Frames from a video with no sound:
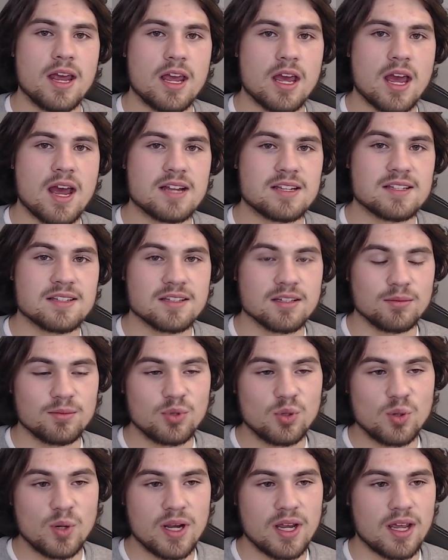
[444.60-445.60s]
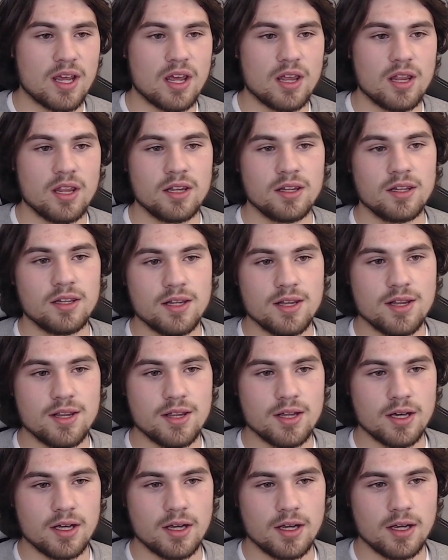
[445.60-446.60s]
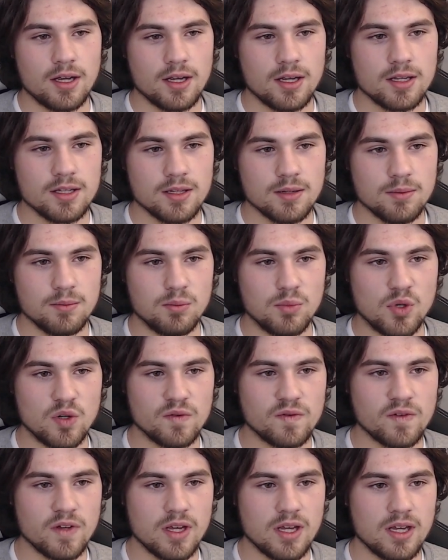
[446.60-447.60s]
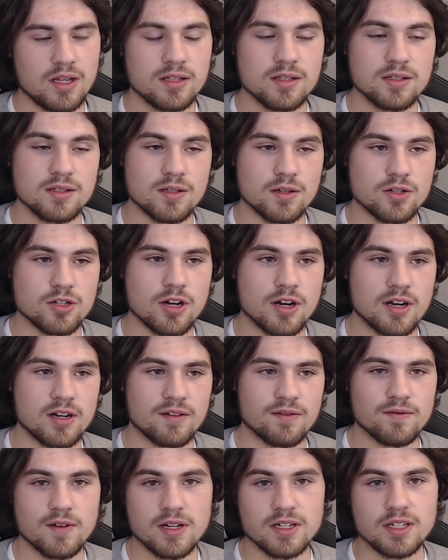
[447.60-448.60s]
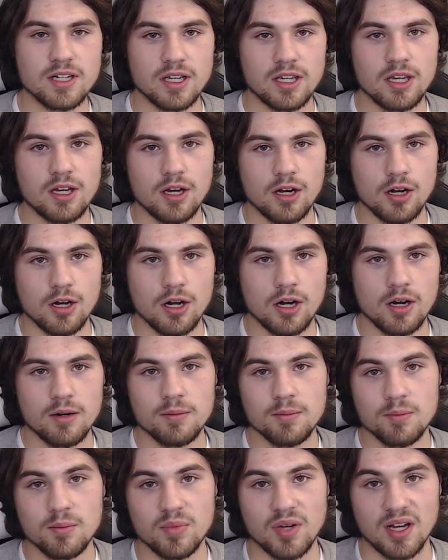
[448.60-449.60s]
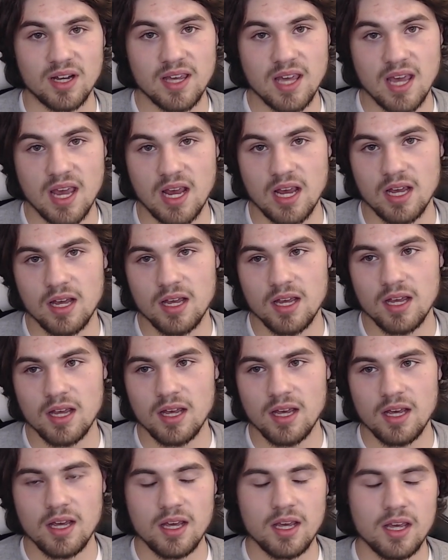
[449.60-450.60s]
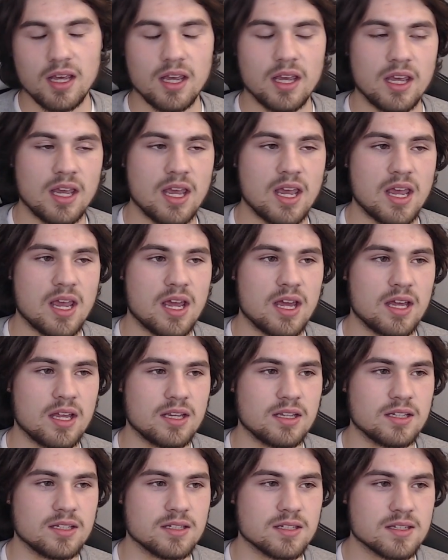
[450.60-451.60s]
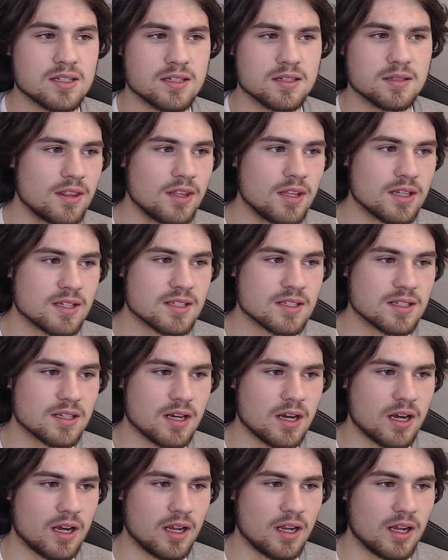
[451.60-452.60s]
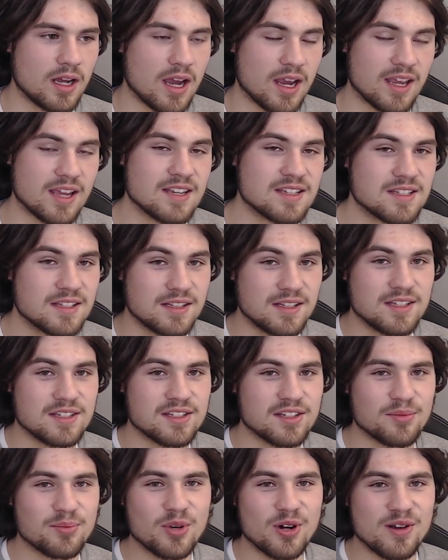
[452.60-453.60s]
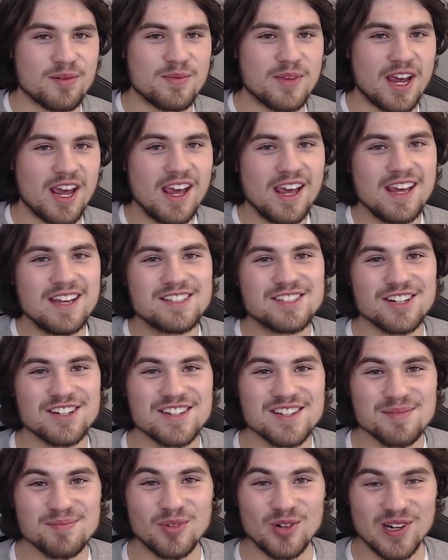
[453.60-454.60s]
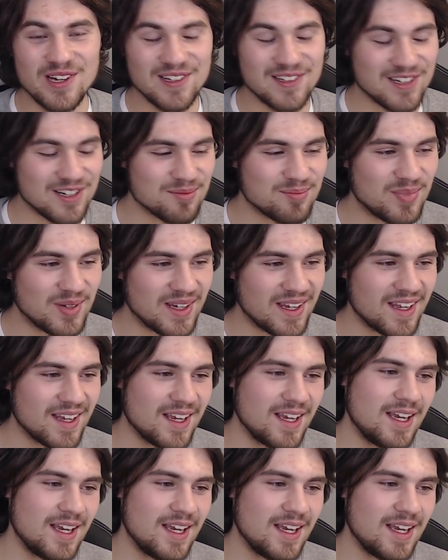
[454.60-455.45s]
At some point in the movie, they're trying to find a cure but can't, and this I guess this is a pretty major spoiler, but